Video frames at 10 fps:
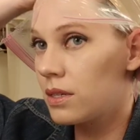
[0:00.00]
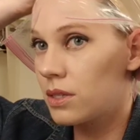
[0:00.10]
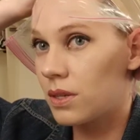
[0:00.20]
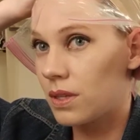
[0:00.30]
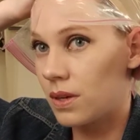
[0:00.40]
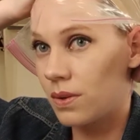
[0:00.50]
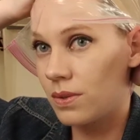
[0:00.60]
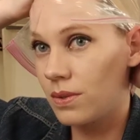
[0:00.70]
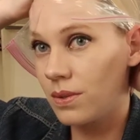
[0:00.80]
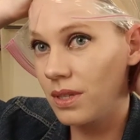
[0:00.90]
So the
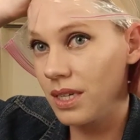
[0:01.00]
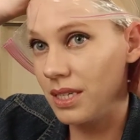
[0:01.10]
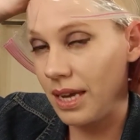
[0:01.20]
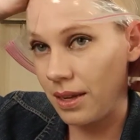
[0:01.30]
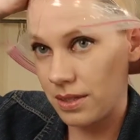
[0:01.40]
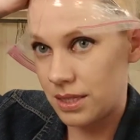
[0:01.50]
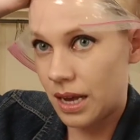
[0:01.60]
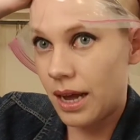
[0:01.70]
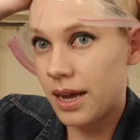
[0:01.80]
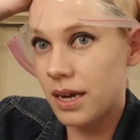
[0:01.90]
only
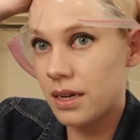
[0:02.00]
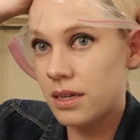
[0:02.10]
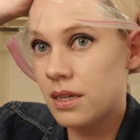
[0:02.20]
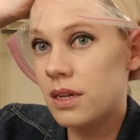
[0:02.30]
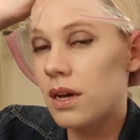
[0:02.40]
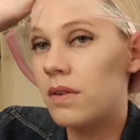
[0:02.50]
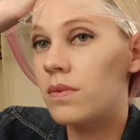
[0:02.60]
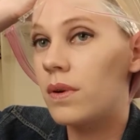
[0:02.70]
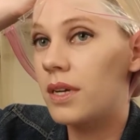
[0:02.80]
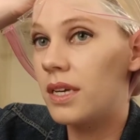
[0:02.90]
downside of
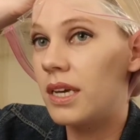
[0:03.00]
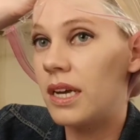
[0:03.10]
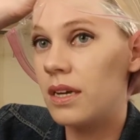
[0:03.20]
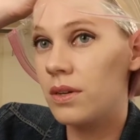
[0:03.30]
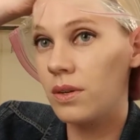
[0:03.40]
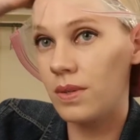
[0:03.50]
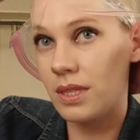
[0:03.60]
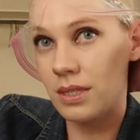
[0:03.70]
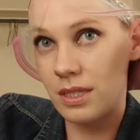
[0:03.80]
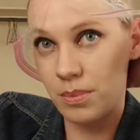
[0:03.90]
working with
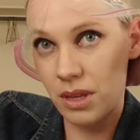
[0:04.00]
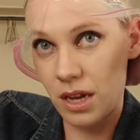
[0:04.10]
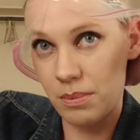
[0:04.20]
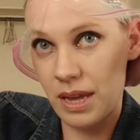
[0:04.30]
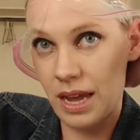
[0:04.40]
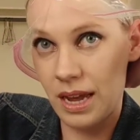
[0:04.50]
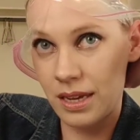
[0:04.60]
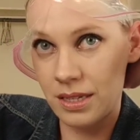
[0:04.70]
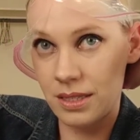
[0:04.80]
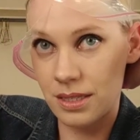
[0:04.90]
the Ziploc bag
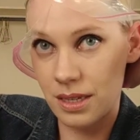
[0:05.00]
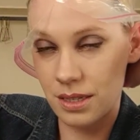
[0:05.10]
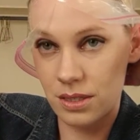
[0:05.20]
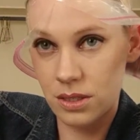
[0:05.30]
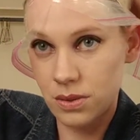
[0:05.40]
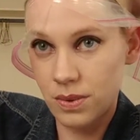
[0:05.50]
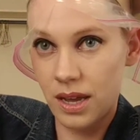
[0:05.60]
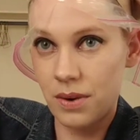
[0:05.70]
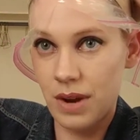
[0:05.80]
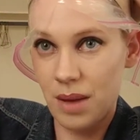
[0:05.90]
instead of the
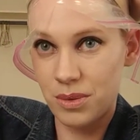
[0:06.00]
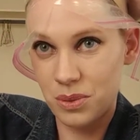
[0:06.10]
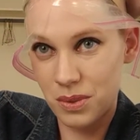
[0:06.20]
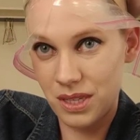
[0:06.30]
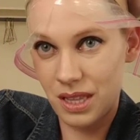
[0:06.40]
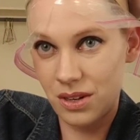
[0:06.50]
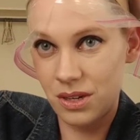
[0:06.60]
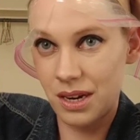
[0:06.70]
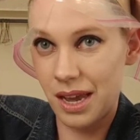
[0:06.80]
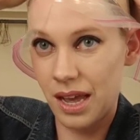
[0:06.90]
saran wrap is really that you're
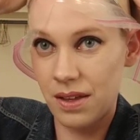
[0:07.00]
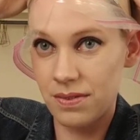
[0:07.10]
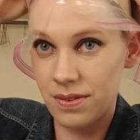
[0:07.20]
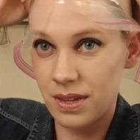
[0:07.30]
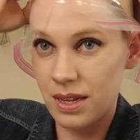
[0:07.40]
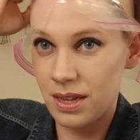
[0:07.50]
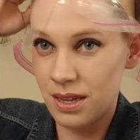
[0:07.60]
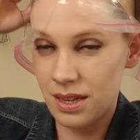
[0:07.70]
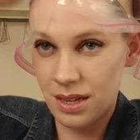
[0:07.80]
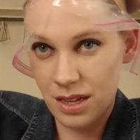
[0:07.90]
going to have
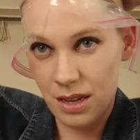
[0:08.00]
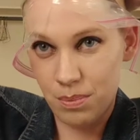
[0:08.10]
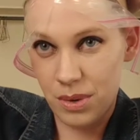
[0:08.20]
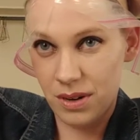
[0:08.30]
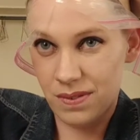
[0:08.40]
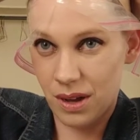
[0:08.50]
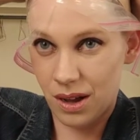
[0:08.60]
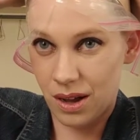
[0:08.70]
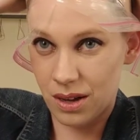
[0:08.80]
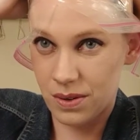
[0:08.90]
a bit of
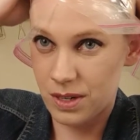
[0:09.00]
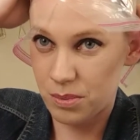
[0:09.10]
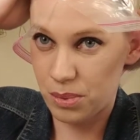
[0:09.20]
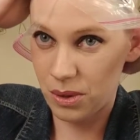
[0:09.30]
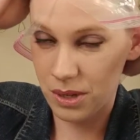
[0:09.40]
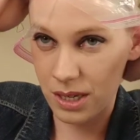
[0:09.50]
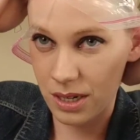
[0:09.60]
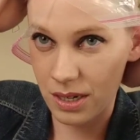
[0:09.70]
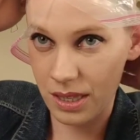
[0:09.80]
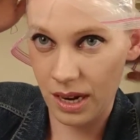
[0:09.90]
awkward bulk
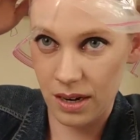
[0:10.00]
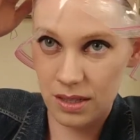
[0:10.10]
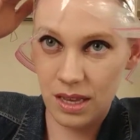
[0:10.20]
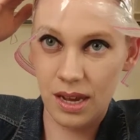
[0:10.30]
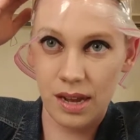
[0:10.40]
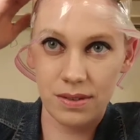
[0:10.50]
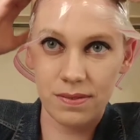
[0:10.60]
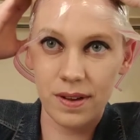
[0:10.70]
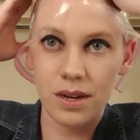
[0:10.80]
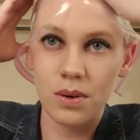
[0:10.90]
here and there that you have to
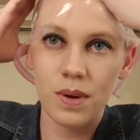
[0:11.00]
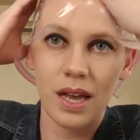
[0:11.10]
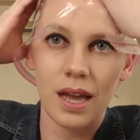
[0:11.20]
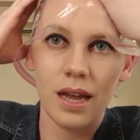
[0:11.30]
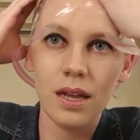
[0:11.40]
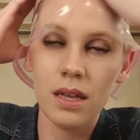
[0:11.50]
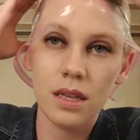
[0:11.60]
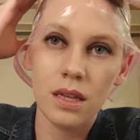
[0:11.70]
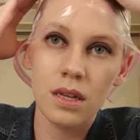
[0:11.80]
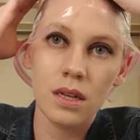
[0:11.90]
find a way
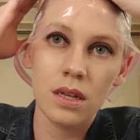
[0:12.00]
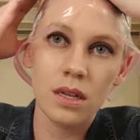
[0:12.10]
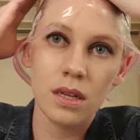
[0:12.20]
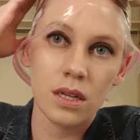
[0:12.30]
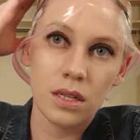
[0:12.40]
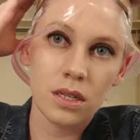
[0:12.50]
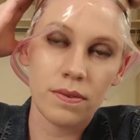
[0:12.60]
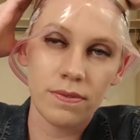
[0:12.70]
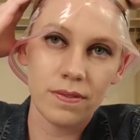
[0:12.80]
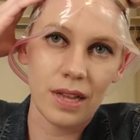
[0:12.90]
to
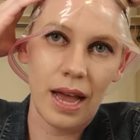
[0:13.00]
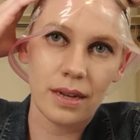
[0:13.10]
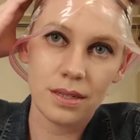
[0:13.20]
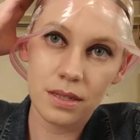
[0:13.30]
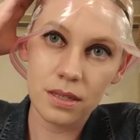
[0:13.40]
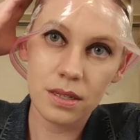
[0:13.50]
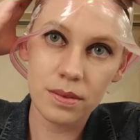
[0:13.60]
flatten.